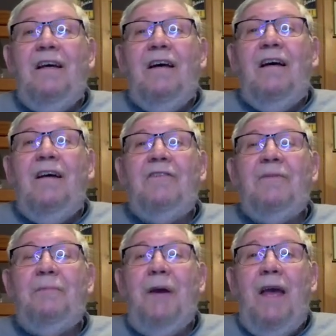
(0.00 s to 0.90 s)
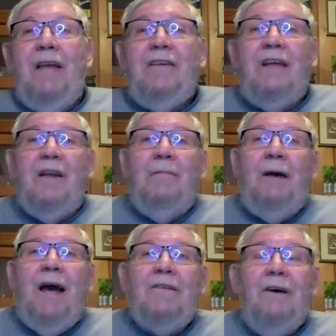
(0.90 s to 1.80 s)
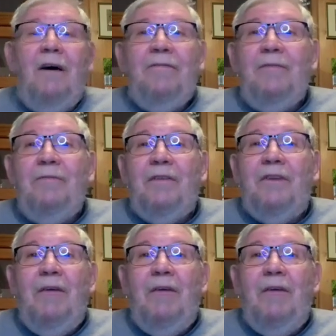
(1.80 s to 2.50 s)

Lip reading: Japan's kind of backed off on what